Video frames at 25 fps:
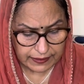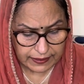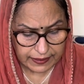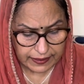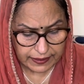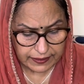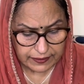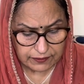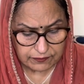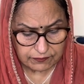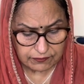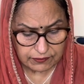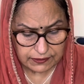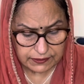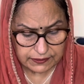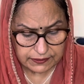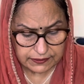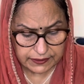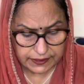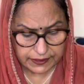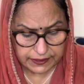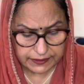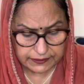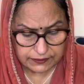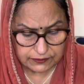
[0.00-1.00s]
Anyone
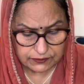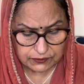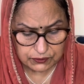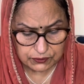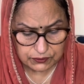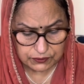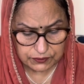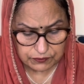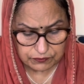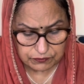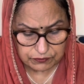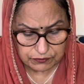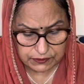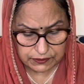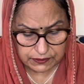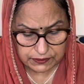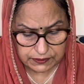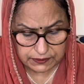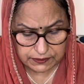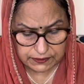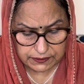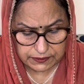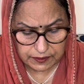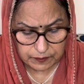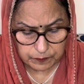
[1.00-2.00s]
dying through the
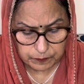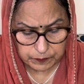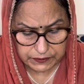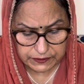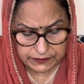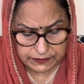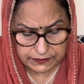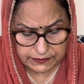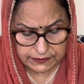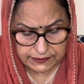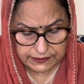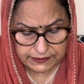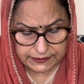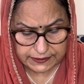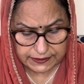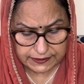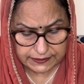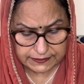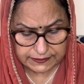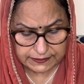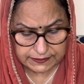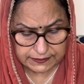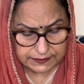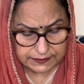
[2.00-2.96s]
word appears dead.